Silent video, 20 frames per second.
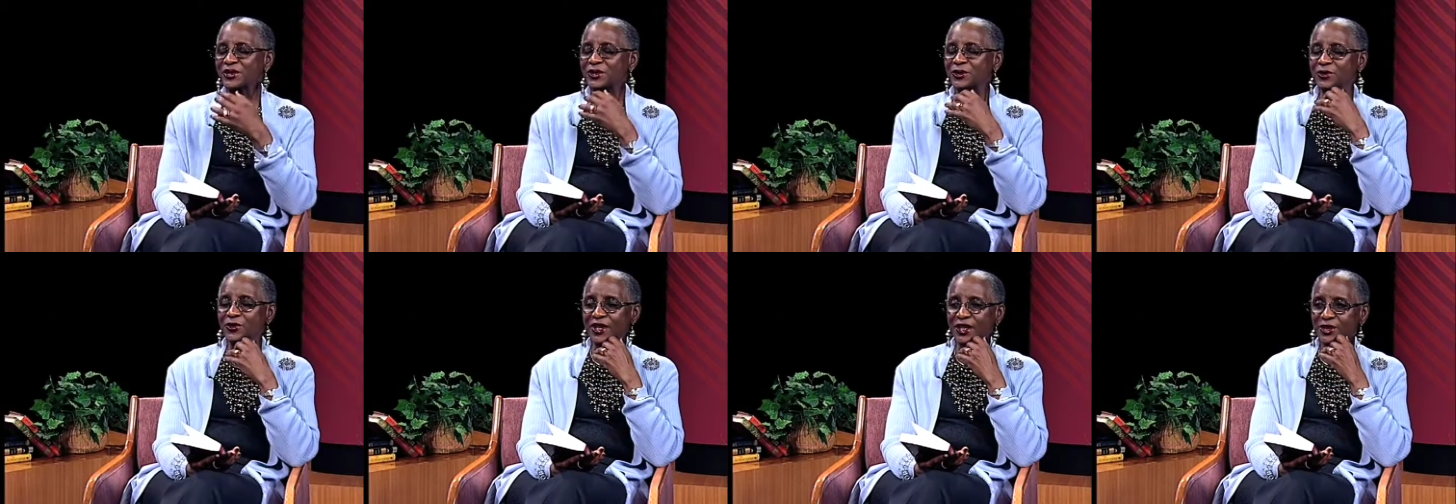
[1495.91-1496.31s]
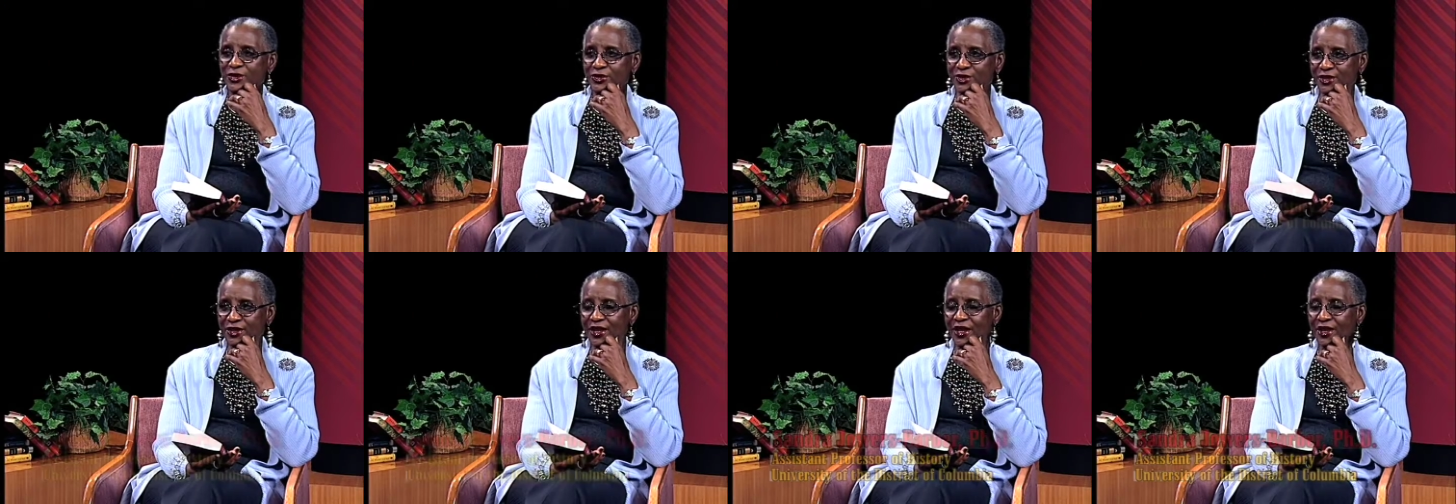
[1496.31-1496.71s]
You've
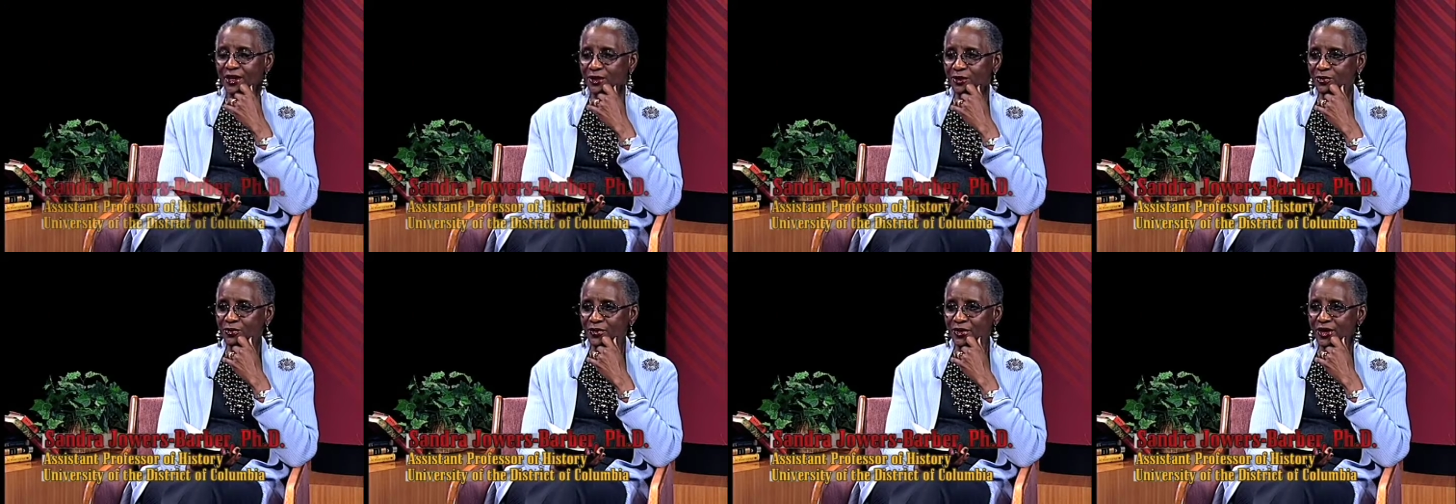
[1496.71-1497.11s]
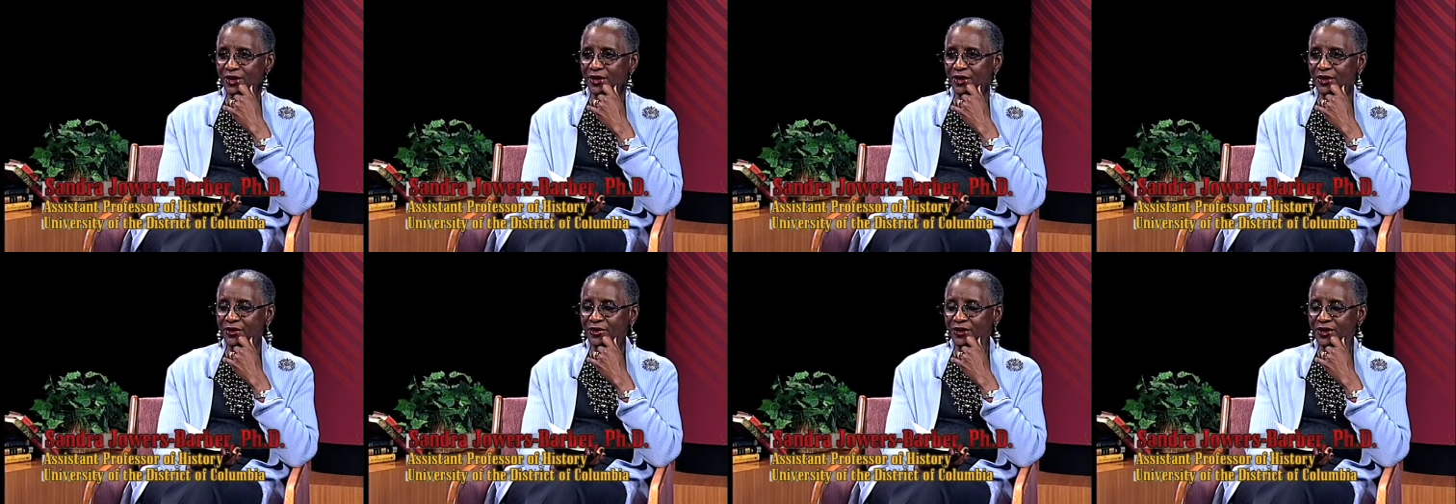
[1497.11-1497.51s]
answered
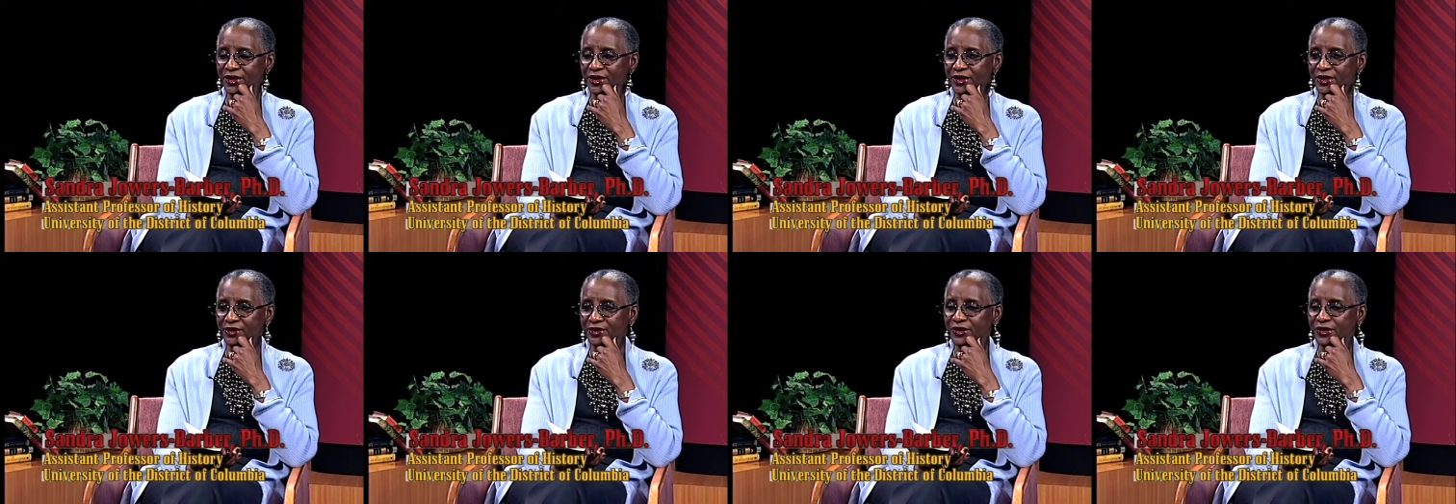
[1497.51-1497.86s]
the